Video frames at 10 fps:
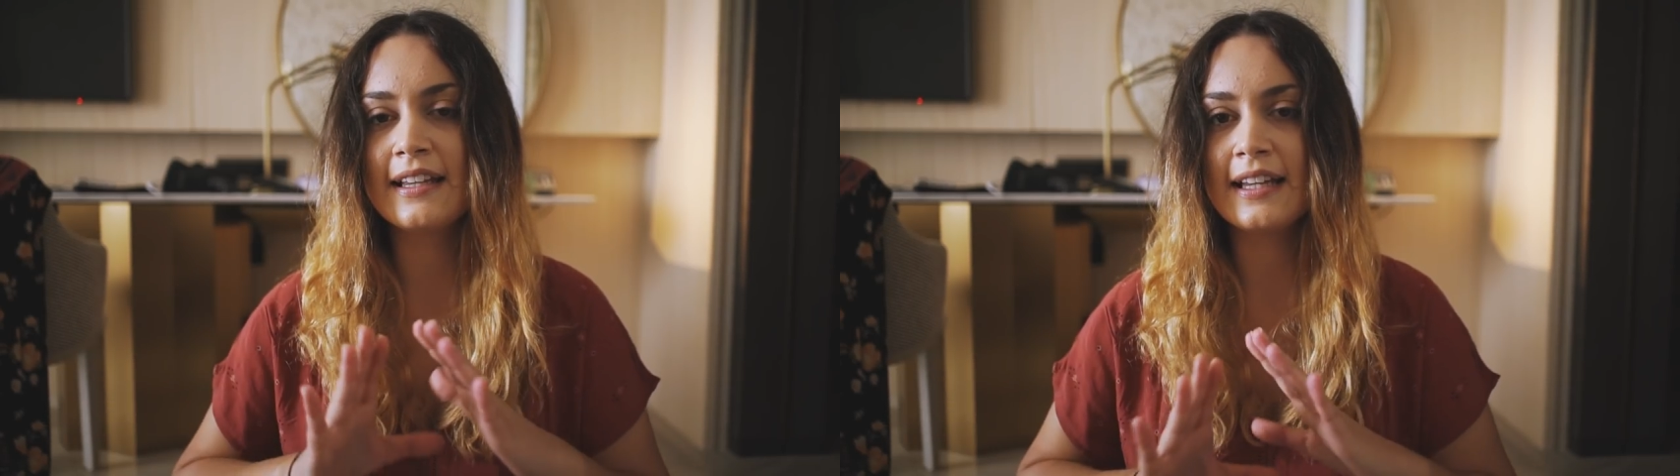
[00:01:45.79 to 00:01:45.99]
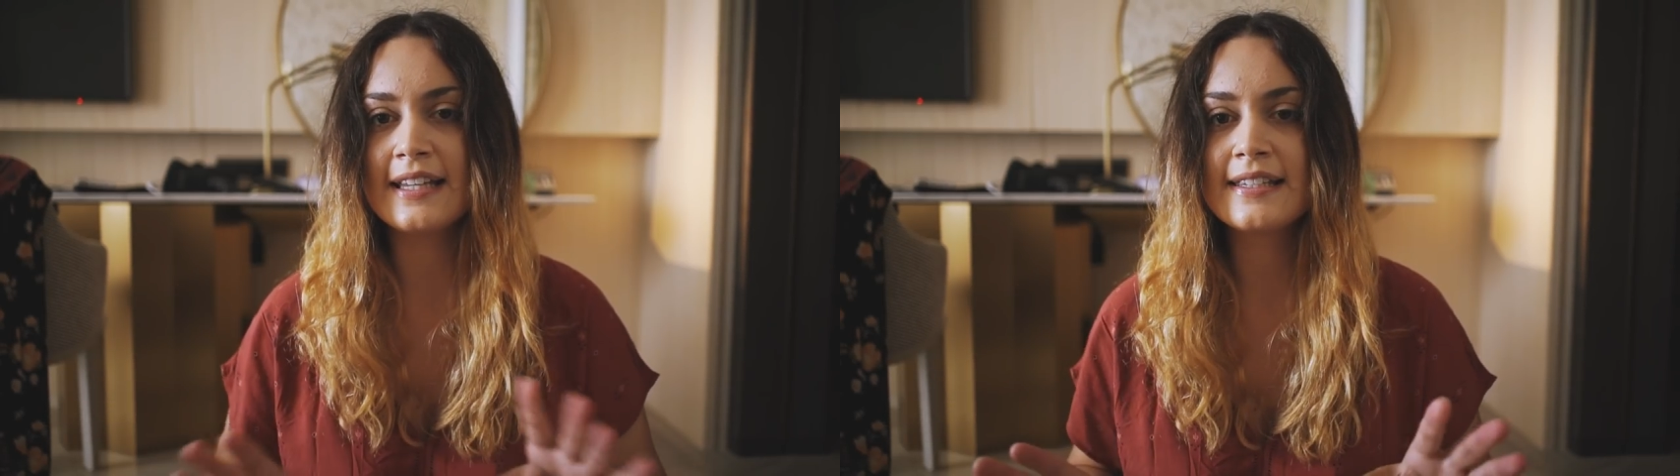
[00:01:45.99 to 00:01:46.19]

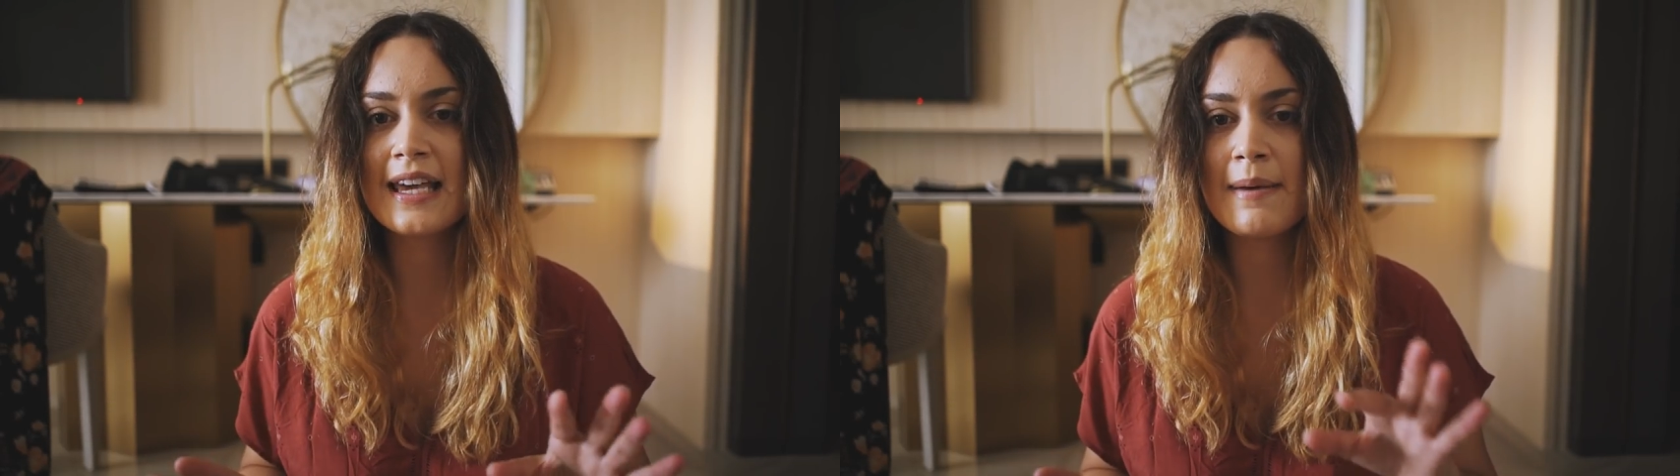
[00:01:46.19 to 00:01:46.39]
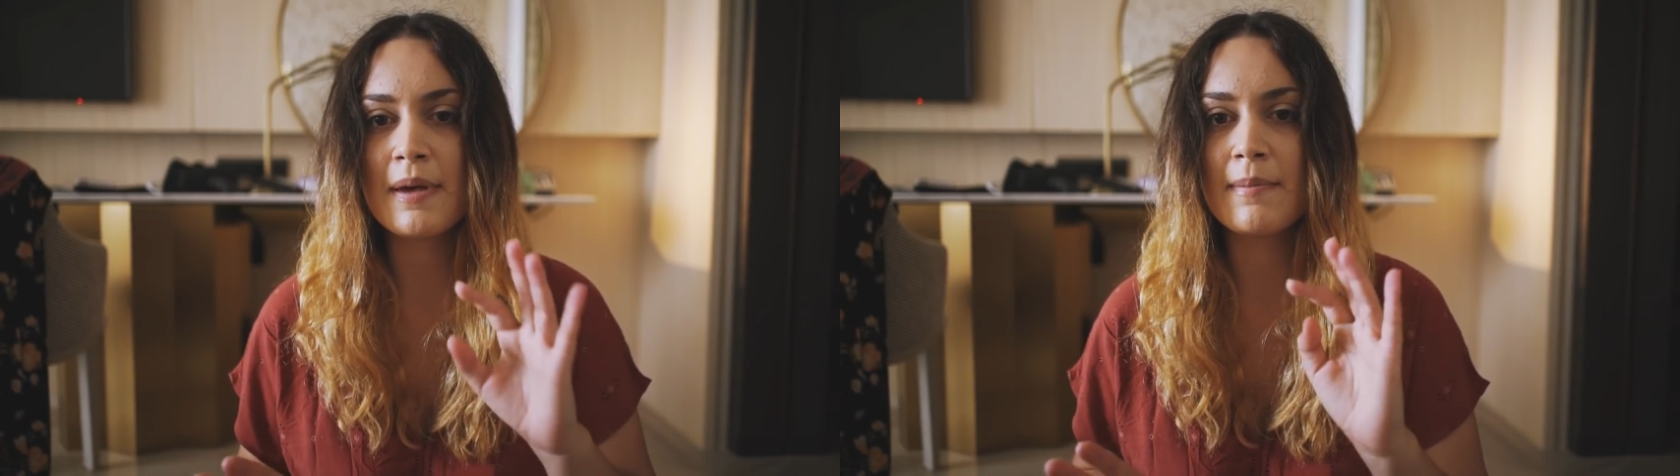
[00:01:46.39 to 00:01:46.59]

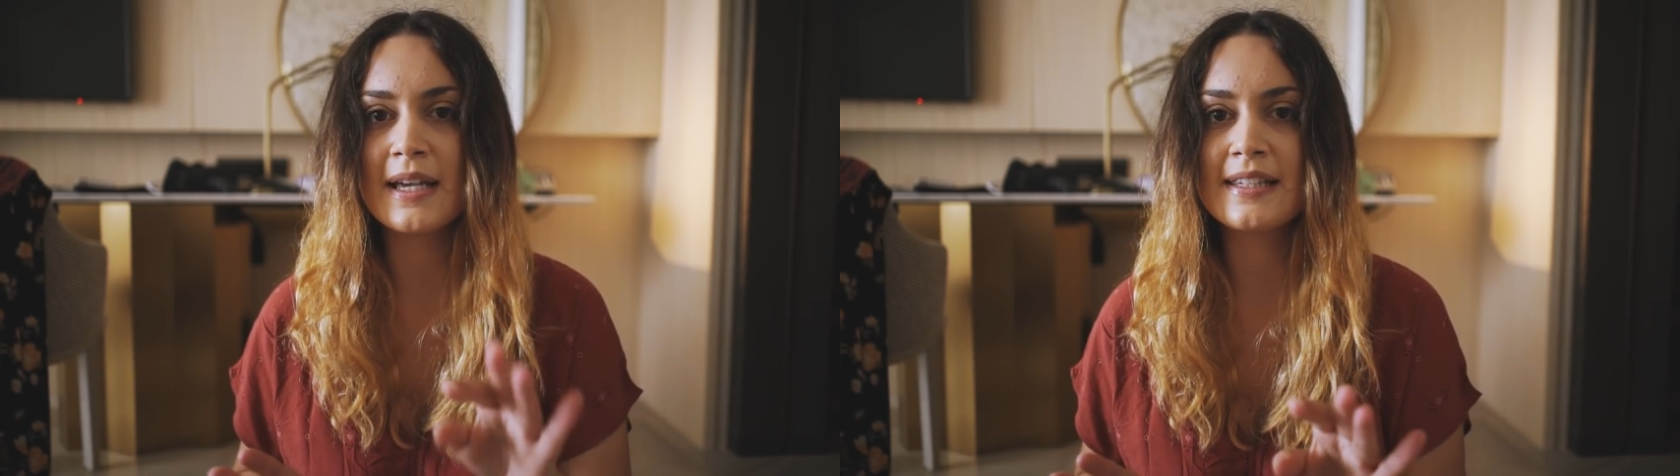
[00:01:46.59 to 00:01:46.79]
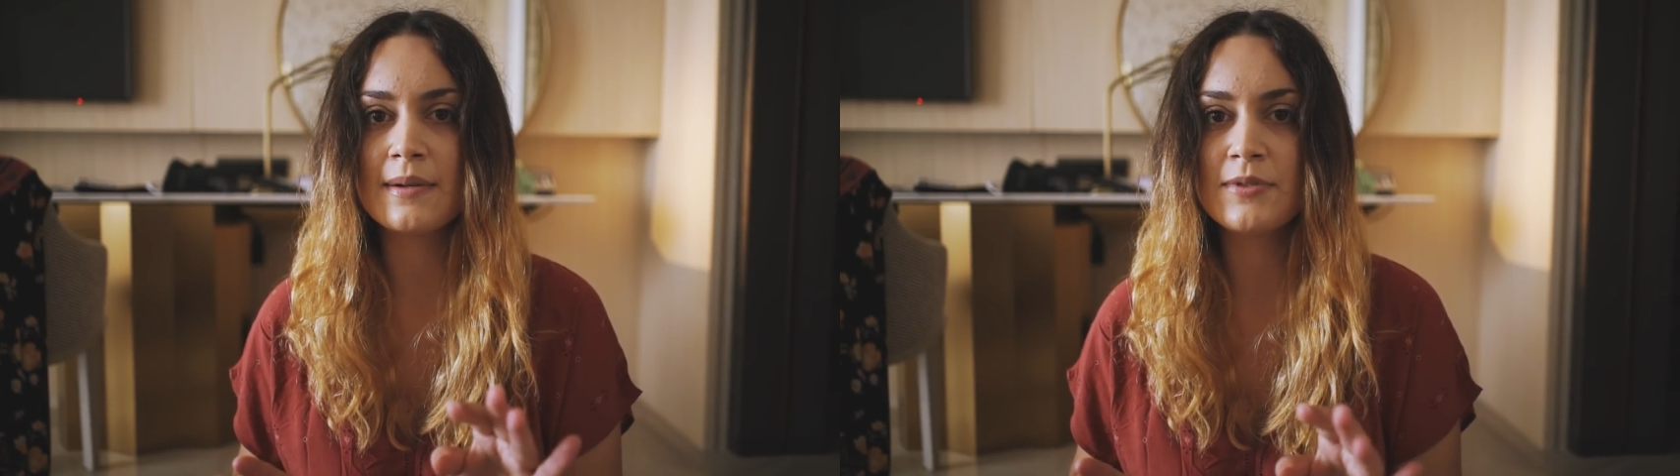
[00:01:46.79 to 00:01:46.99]
landscape and
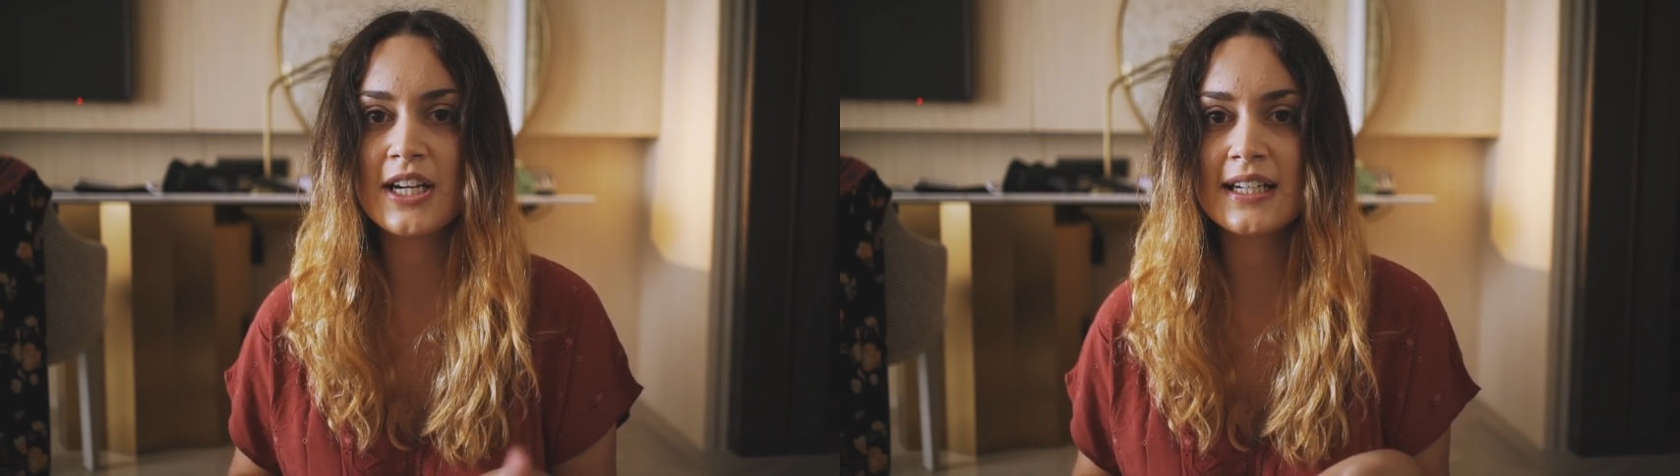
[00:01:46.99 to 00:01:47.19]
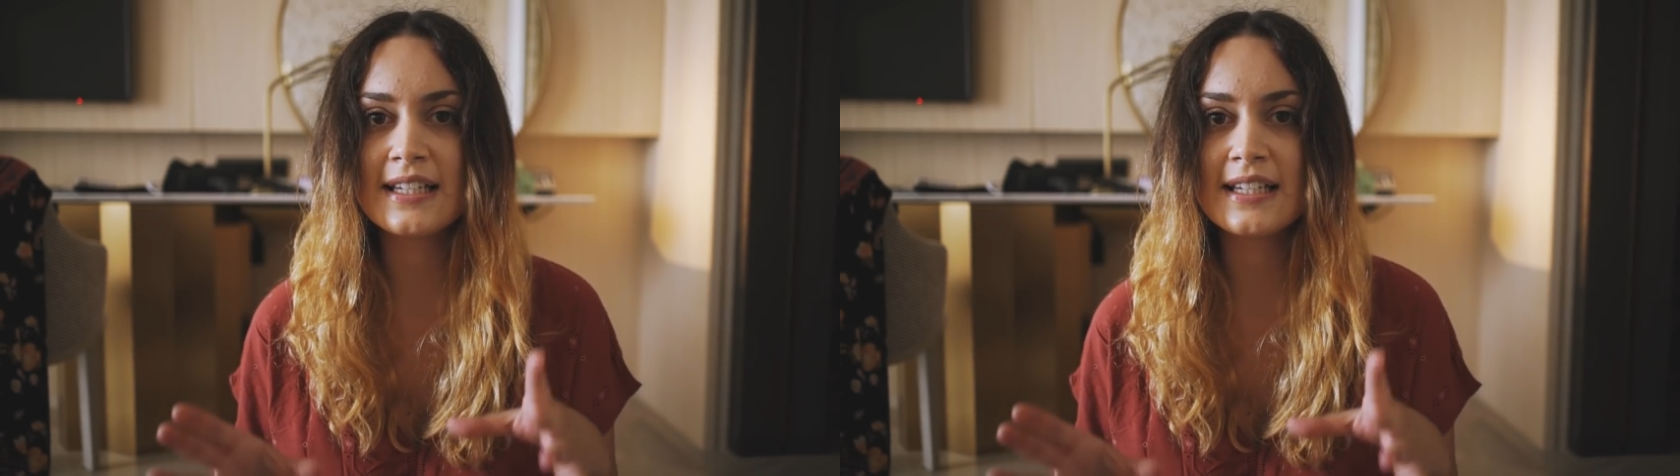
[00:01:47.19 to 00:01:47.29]
my subject